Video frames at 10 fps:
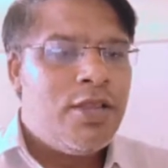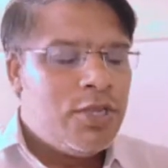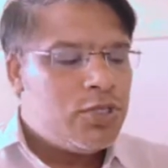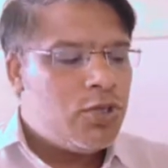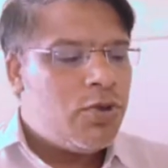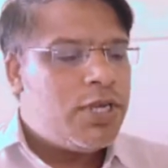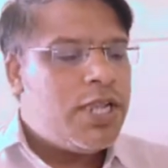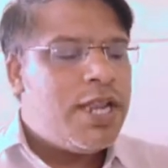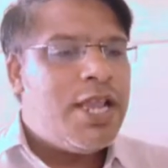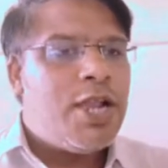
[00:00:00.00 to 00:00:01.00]
So your
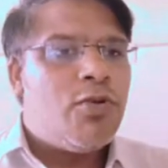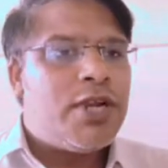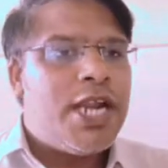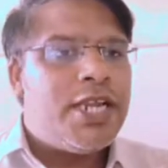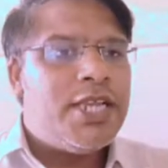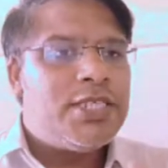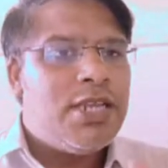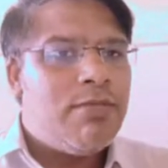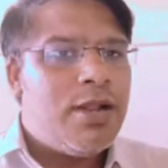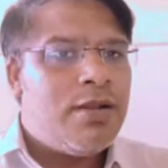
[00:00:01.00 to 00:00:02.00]
D N A content is
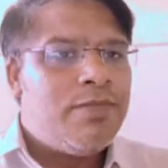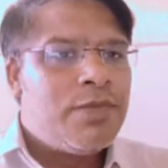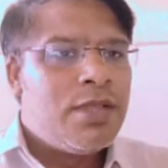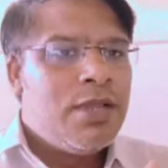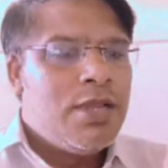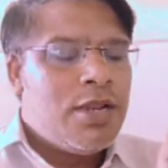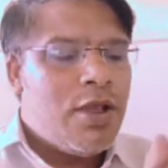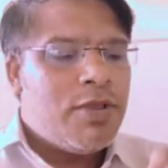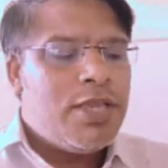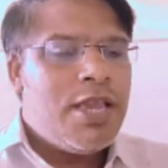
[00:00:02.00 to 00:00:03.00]
double.
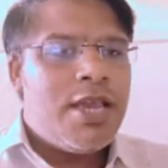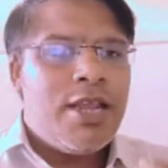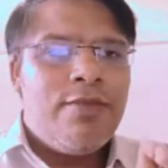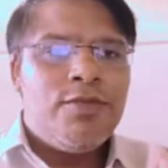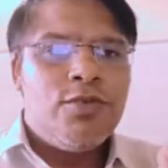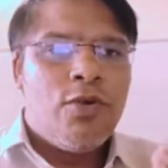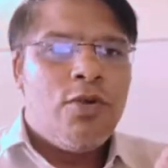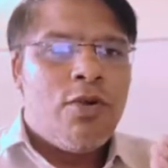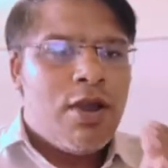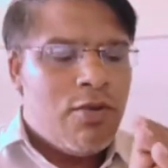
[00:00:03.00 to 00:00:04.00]
Now here, if you
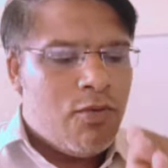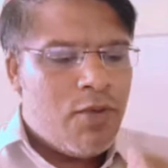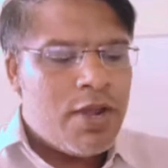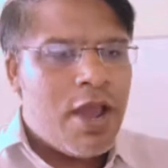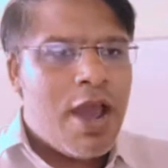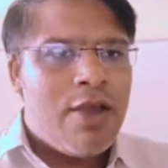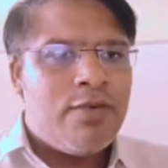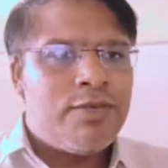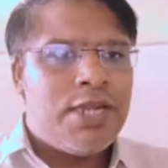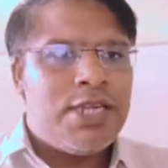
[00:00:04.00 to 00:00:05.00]
know one
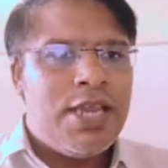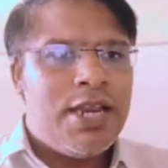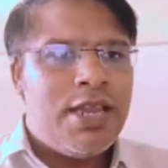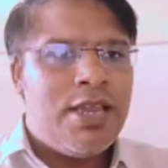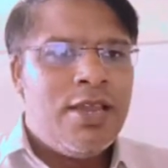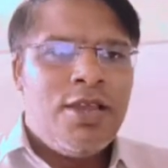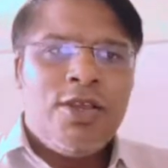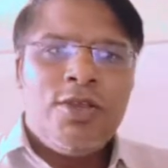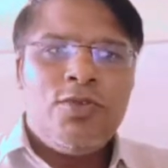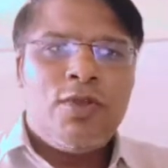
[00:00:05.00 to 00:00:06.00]
half of the D N A,
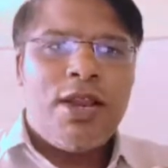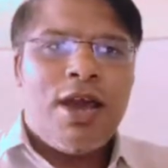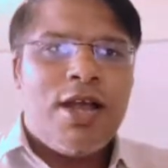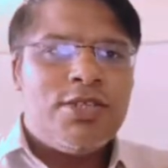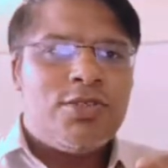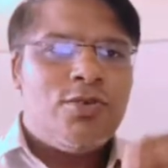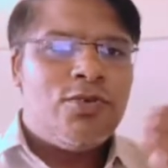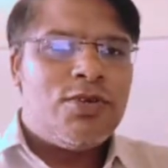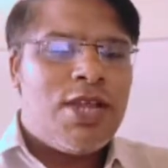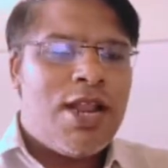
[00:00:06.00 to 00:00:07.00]
you can
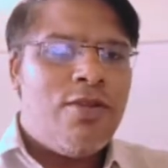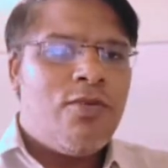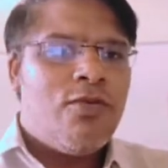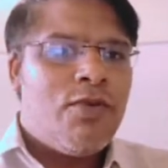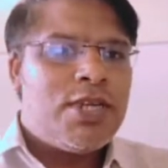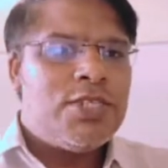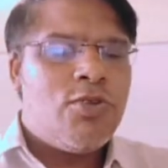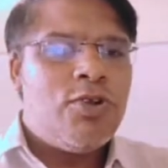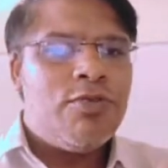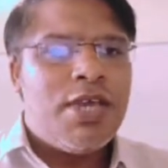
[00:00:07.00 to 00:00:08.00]
also tell what is
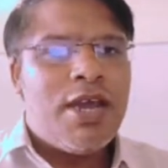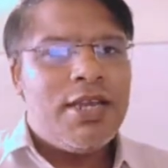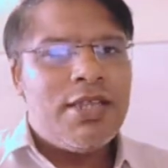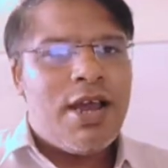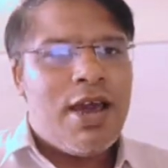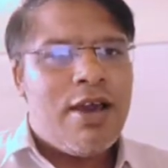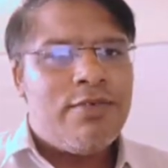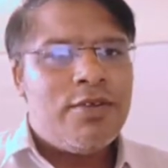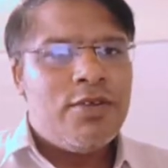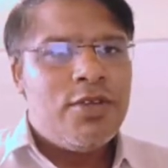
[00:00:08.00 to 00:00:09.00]
going to be the another
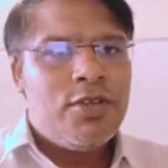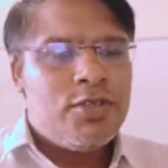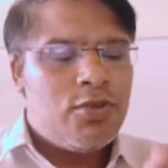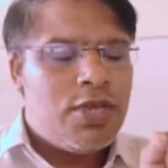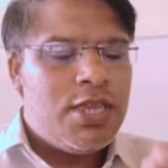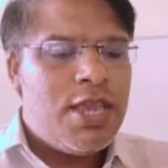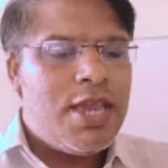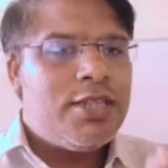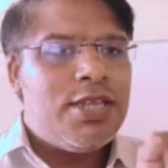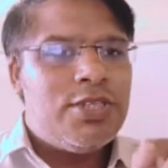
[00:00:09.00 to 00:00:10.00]
half. So
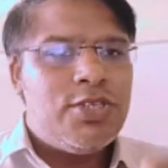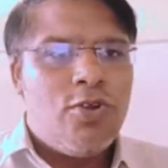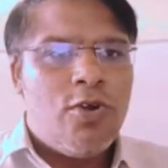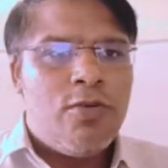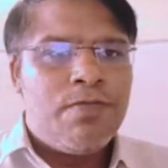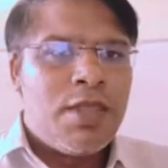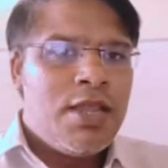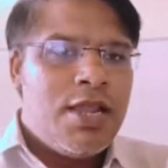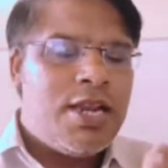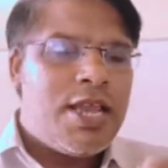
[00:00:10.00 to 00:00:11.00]
here the genome,
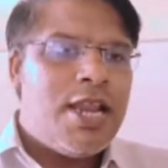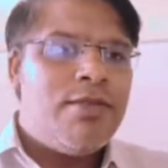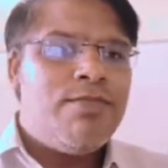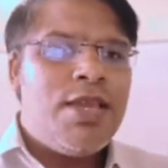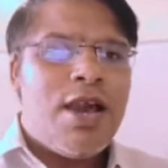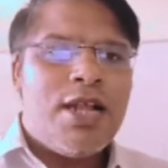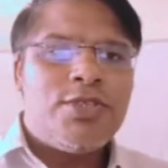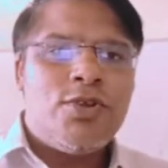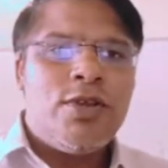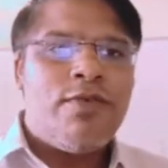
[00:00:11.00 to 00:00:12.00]
it can be
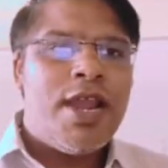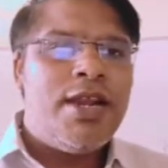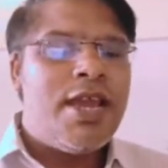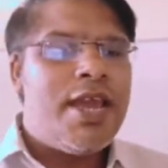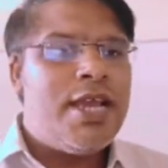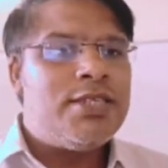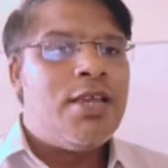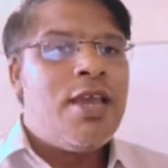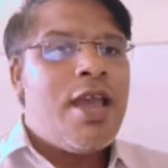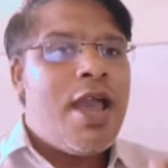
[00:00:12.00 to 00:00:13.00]
also defined as
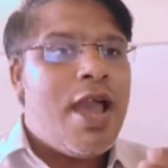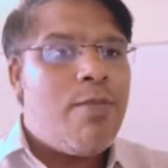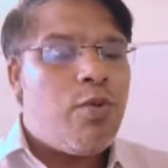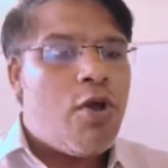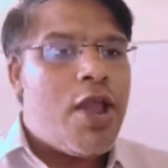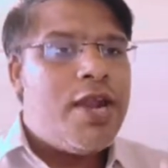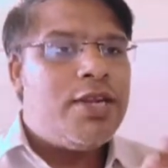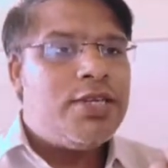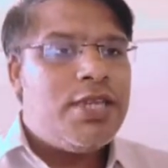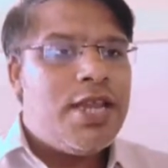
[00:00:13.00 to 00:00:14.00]

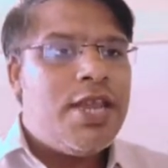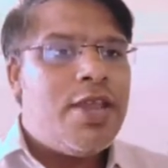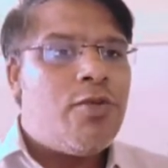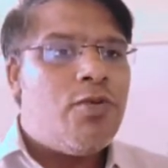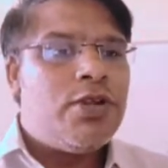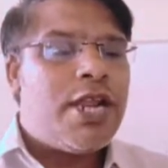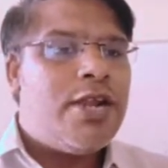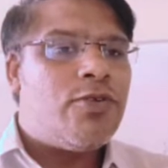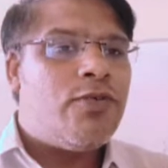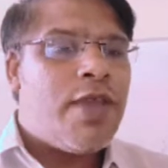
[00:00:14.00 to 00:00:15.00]
haploid D N A
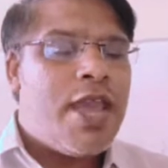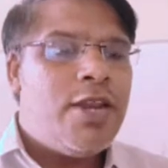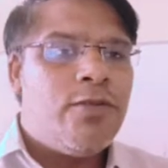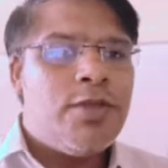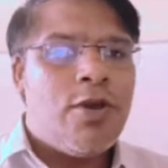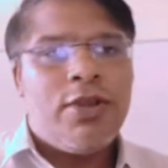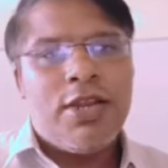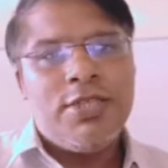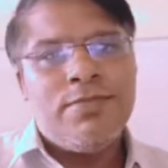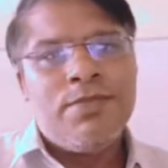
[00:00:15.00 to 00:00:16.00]
content of any of the
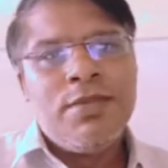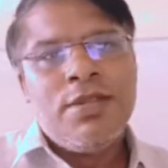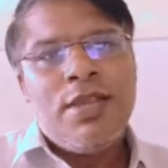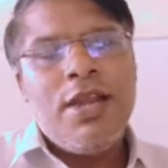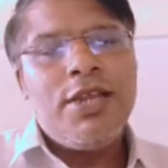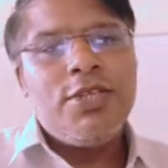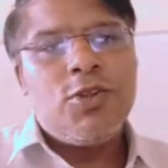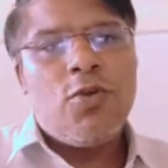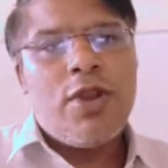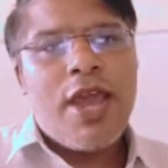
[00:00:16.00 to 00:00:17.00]
organism. It is
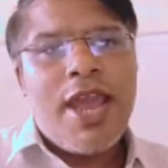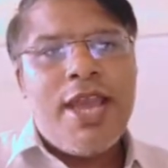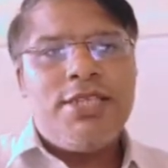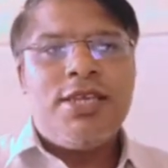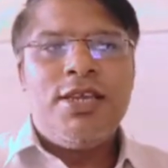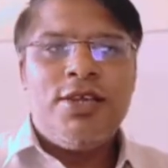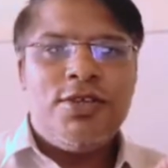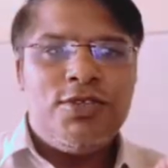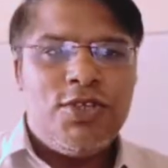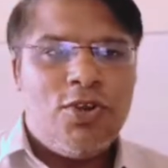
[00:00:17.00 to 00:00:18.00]
known as
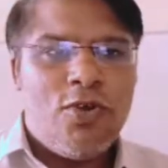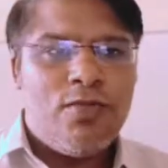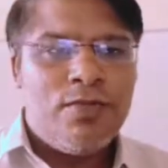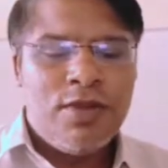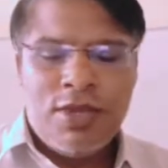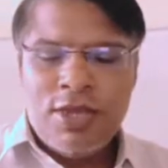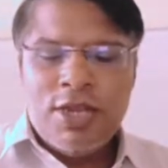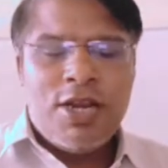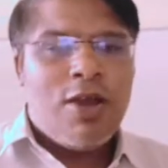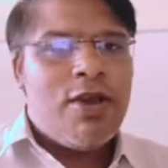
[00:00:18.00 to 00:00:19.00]
genome.
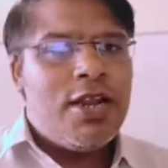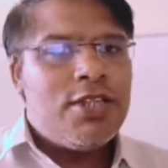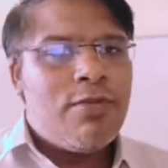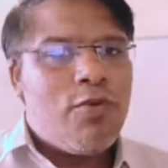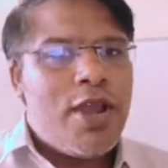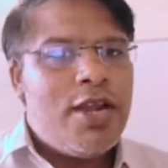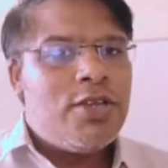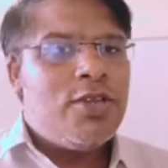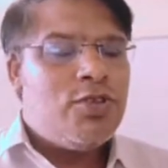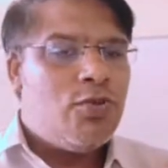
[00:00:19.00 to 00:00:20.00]
Now another point
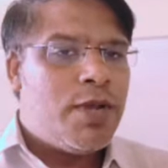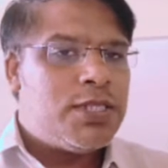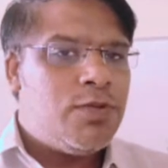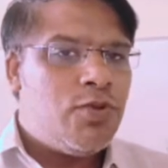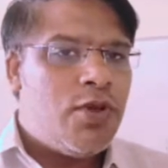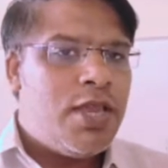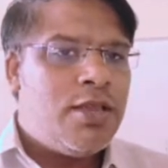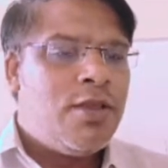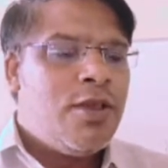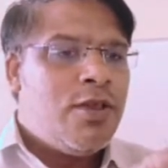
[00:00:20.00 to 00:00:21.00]
you must be
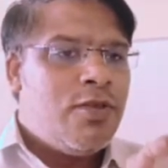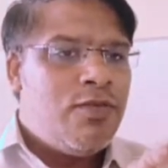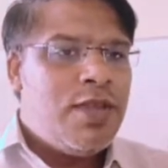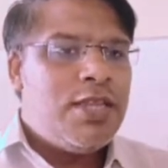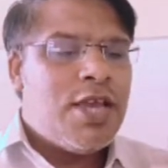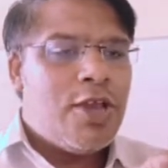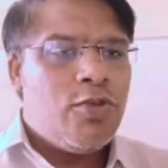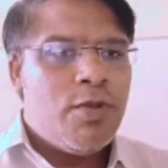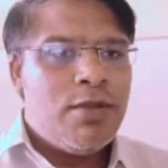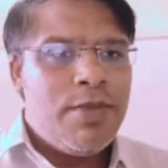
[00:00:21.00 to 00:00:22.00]
knowing, we the
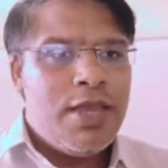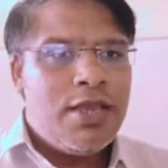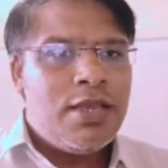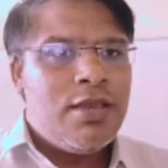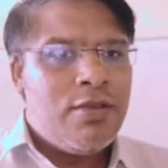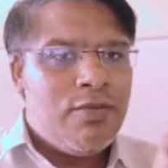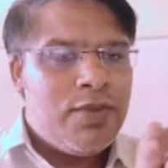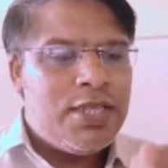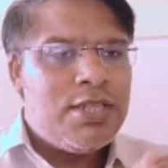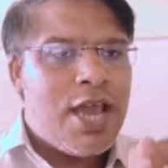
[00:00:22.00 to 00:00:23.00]
human being,
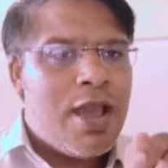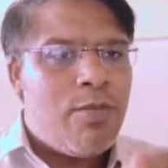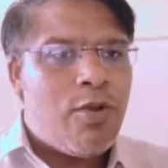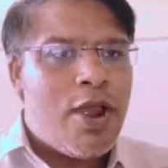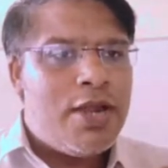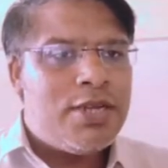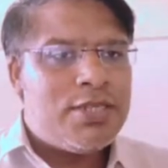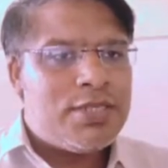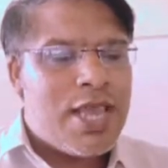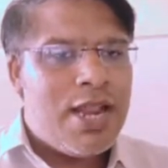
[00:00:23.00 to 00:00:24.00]
within the
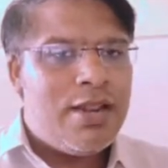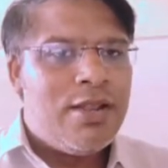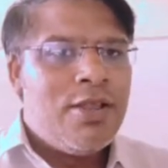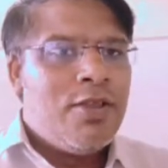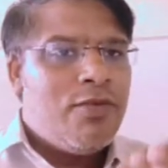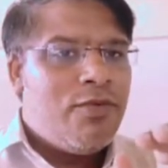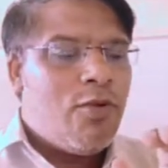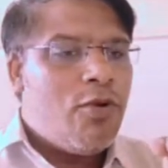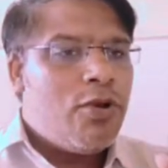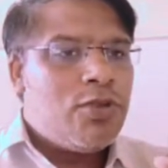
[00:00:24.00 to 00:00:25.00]
haploid cell,
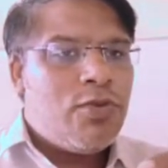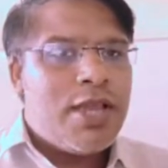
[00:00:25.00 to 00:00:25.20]
or you can